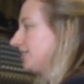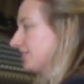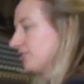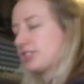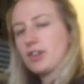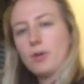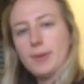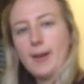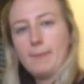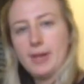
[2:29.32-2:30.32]
So just copy
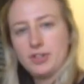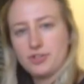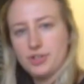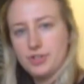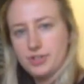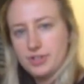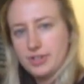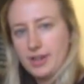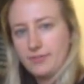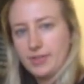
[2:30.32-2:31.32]
that, make sure you can do
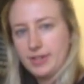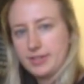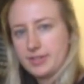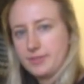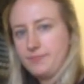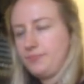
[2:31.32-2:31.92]
that first.